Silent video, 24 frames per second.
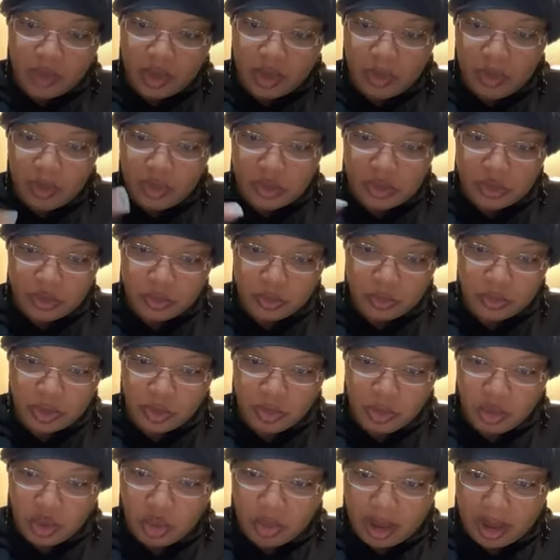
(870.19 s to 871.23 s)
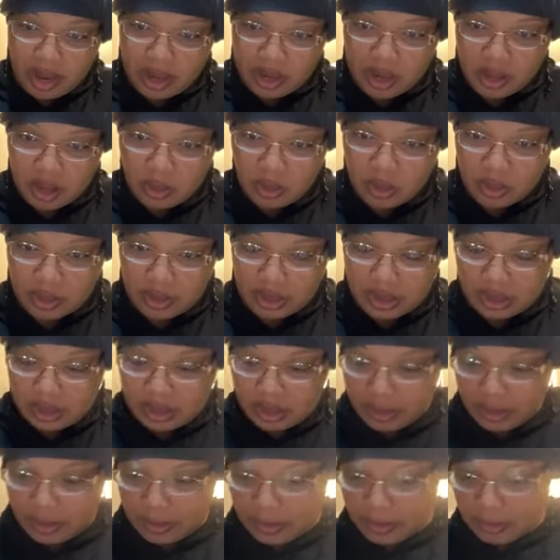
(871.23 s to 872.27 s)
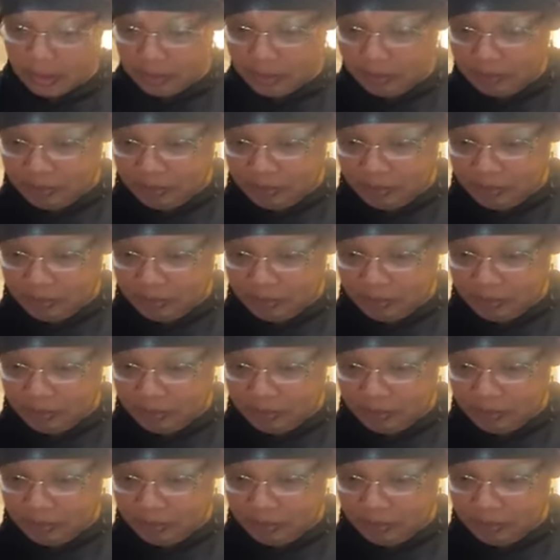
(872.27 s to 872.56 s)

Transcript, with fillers: Let me just, let me go back a couple sentences.